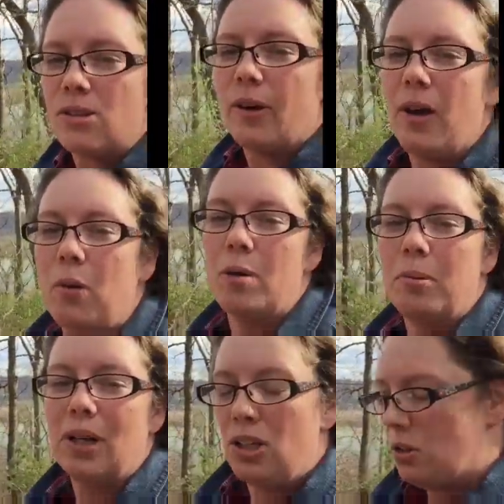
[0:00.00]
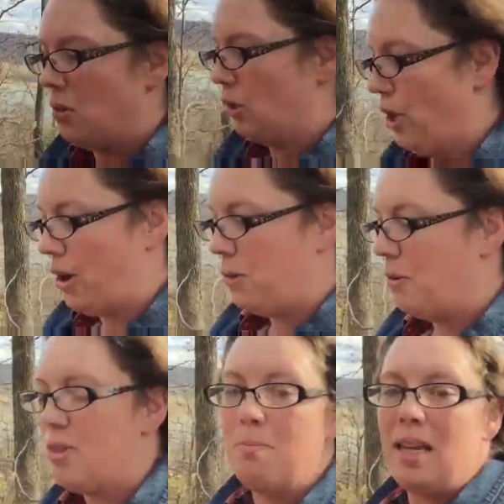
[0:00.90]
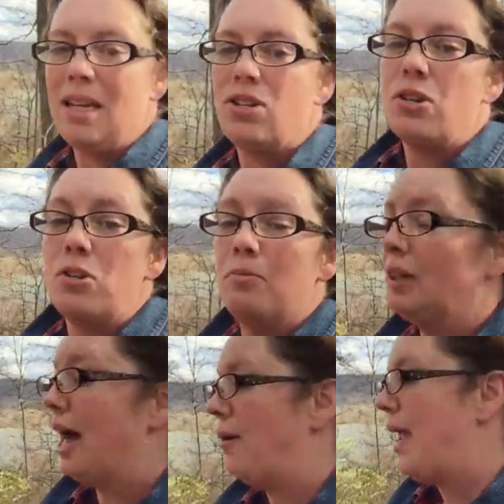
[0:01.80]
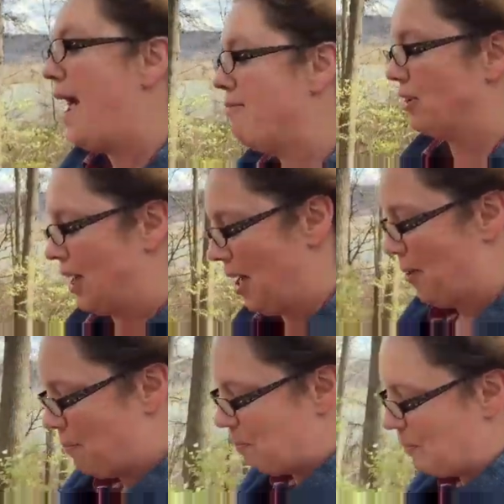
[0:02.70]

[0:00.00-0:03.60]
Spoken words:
So I want to bring you along with me to Malawi, Africa.